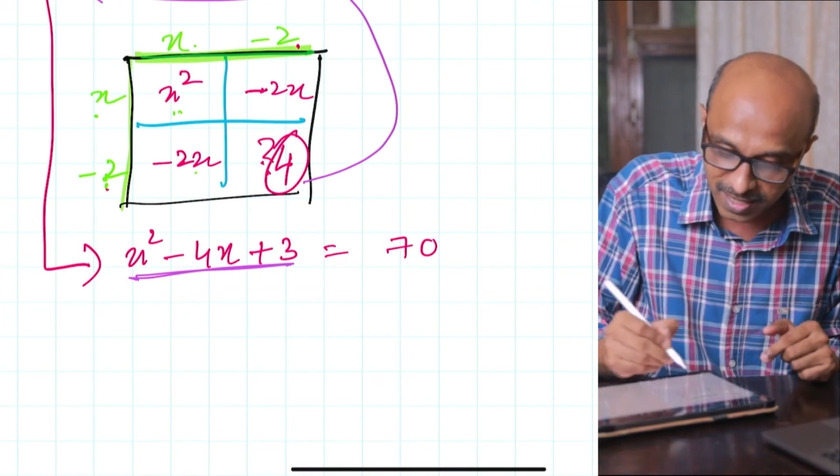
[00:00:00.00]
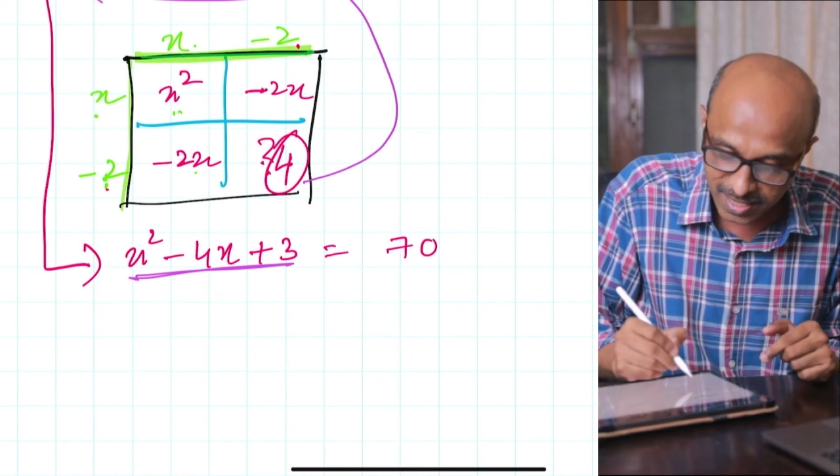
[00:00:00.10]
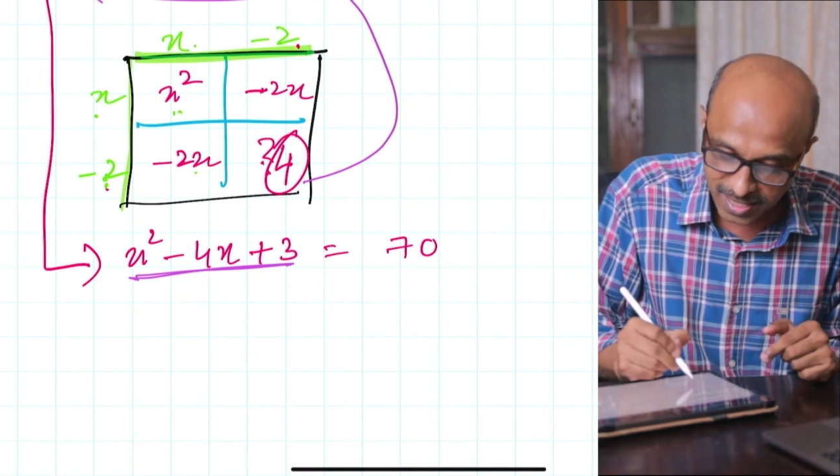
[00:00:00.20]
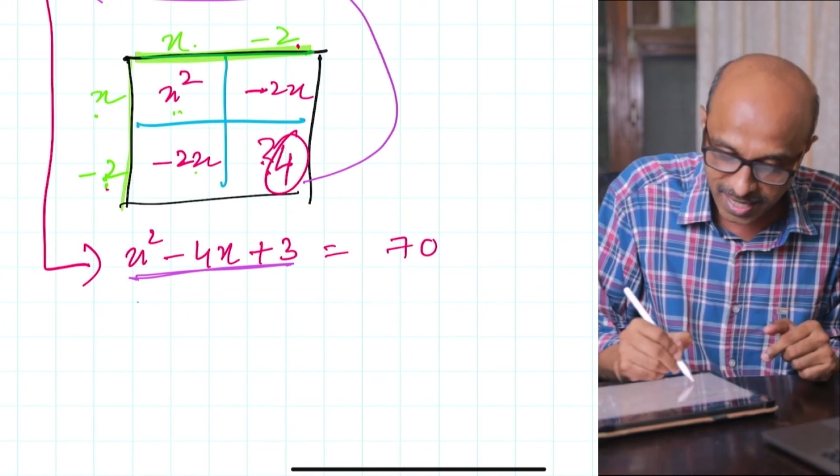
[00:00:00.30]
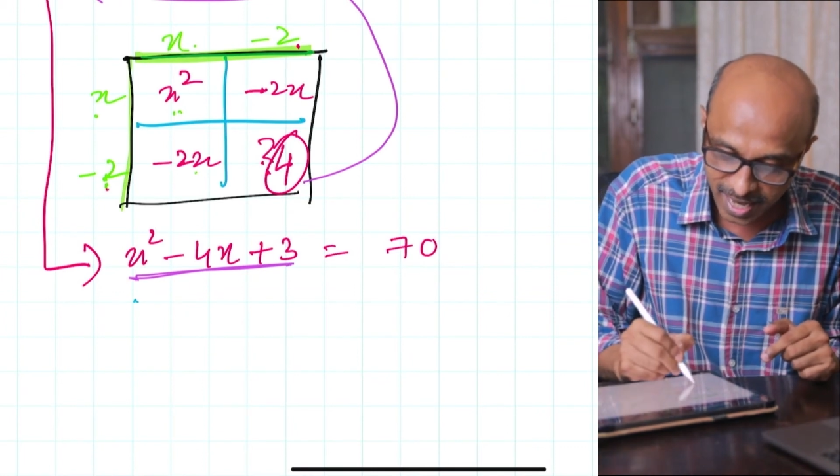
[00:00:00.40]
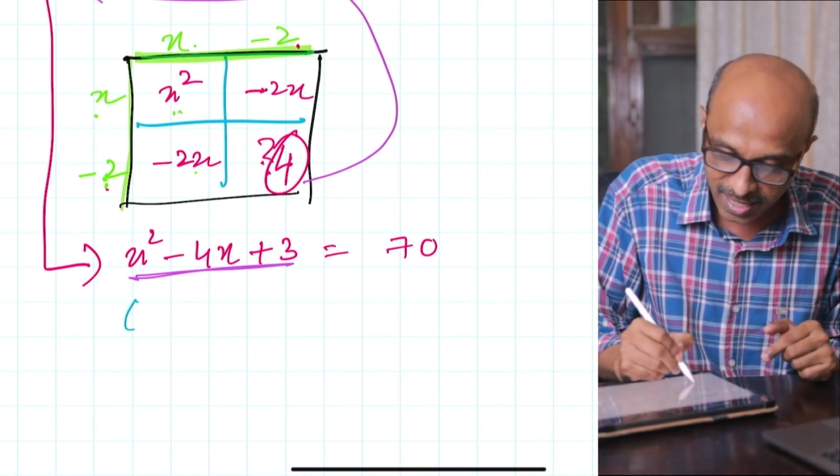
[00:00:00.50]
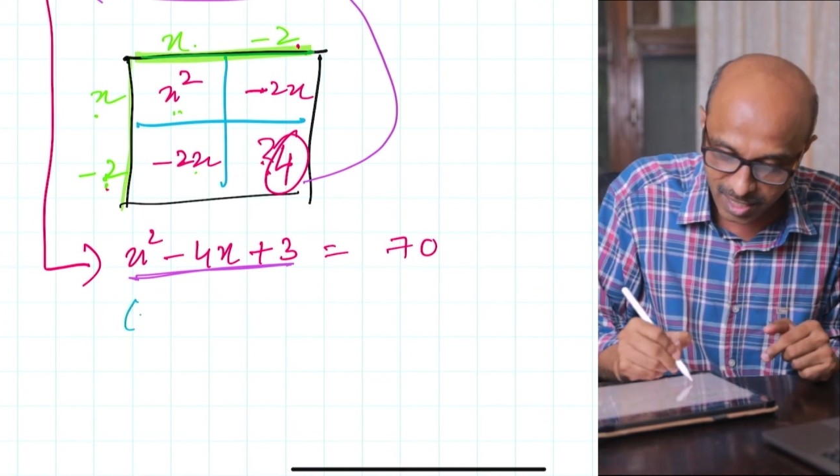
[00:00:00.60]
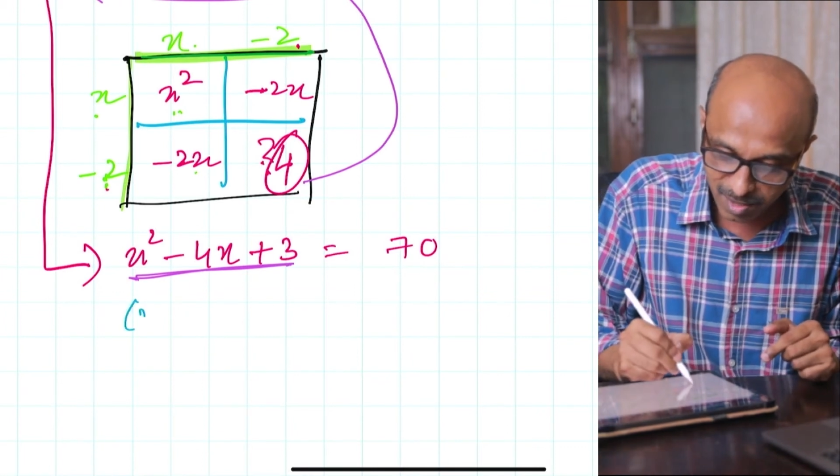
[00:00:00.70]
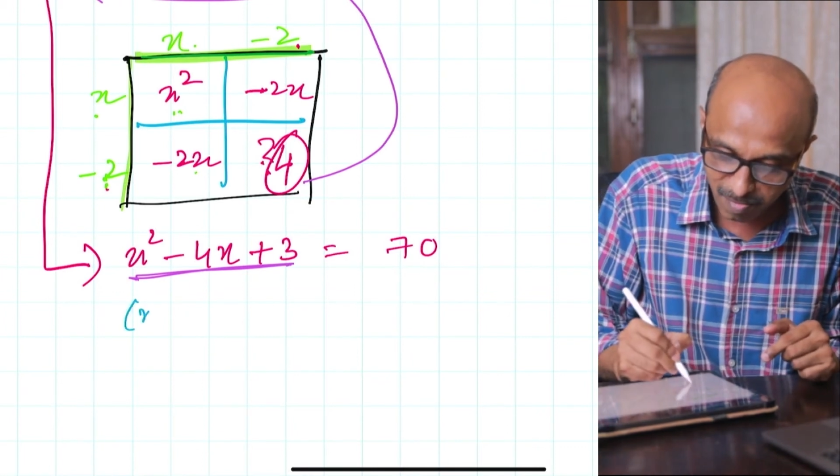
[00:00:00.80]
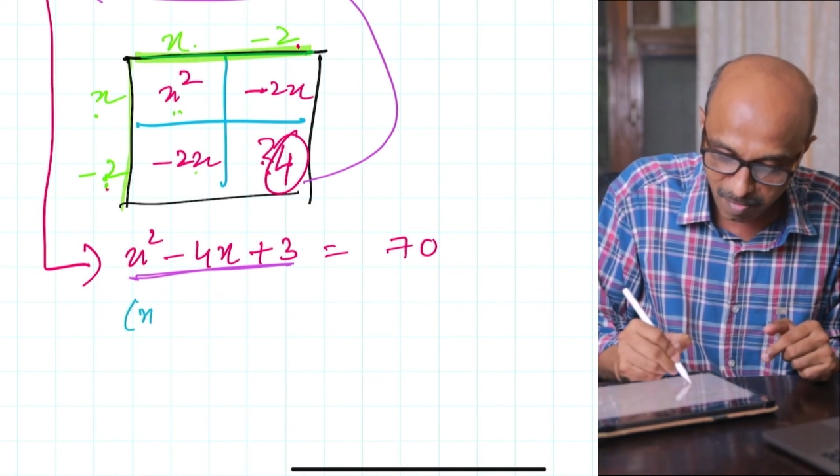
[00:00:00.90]
this is
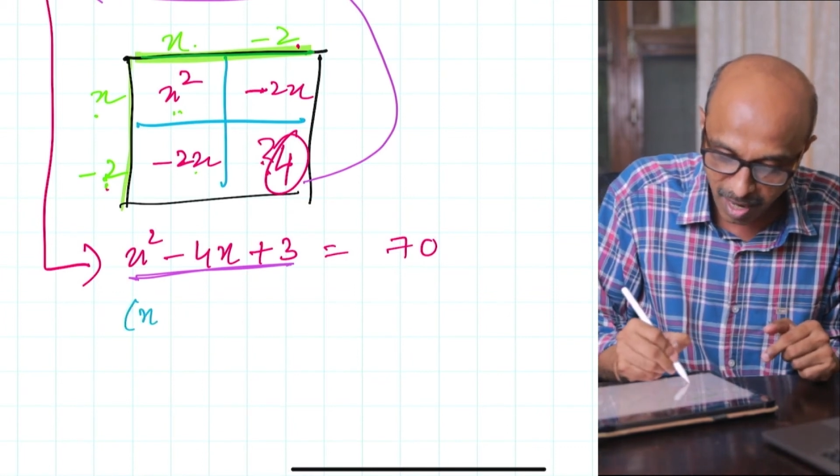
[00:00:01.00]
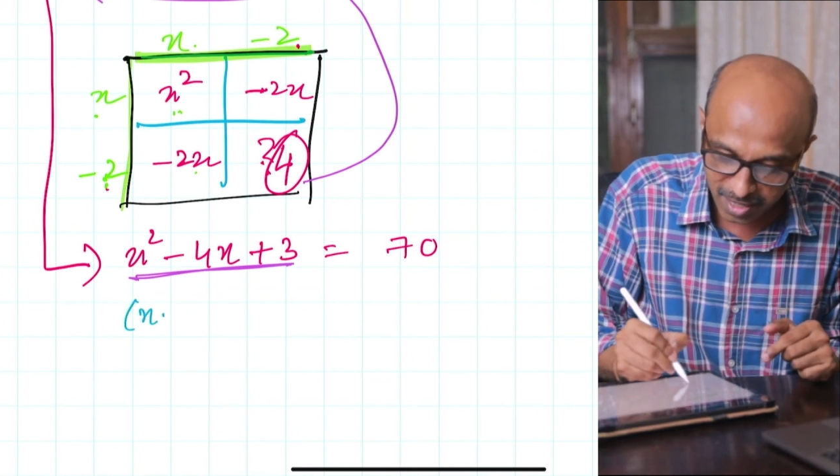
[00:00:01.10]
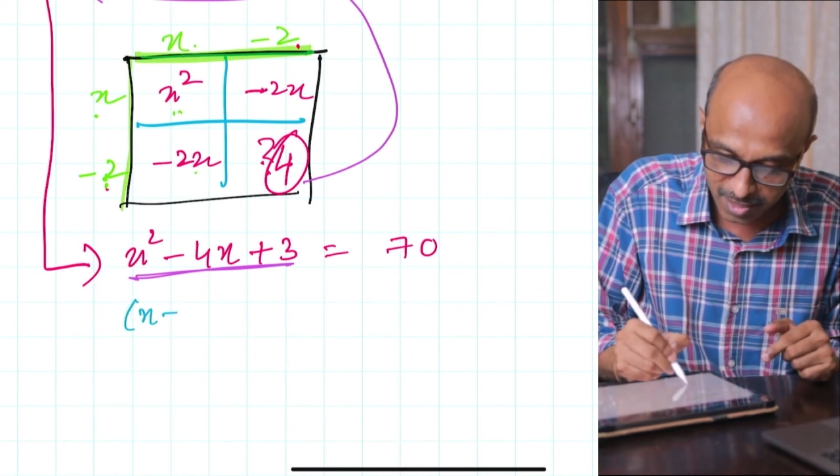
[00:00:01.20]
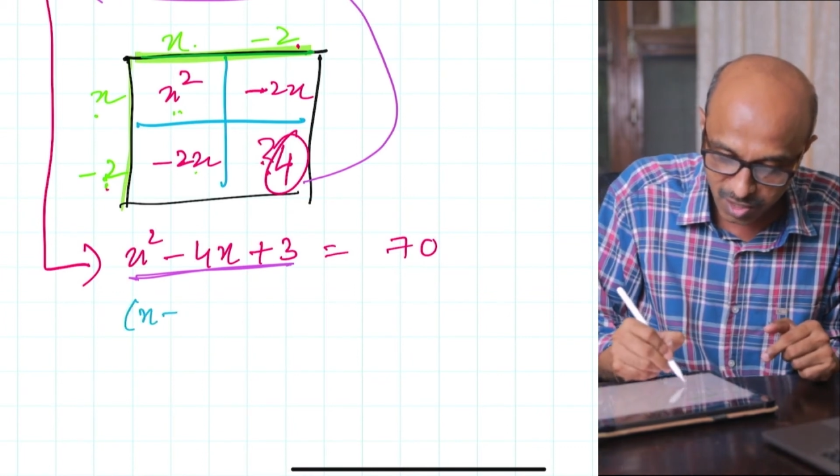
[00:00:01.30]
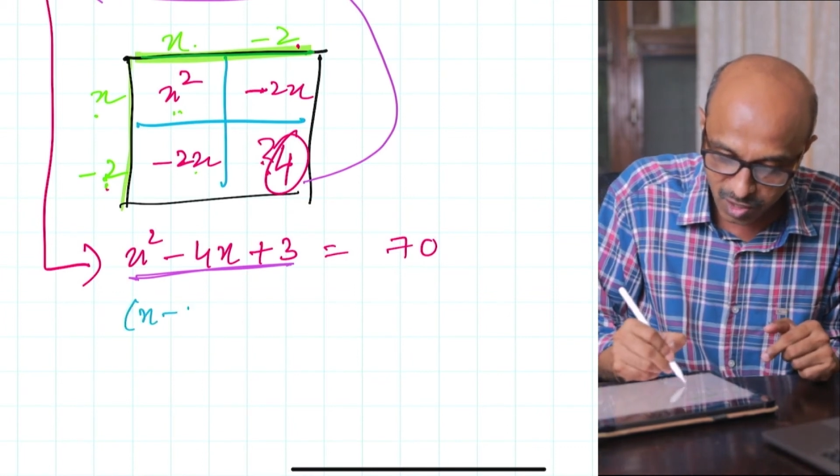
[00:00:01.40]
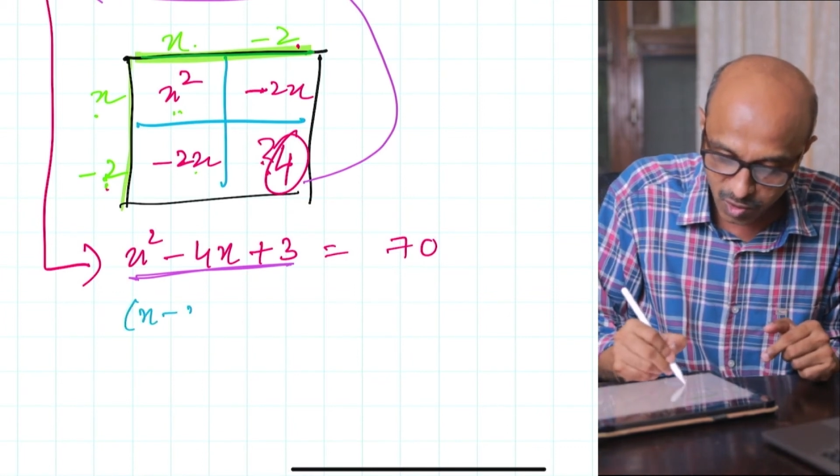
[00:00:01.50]
x minus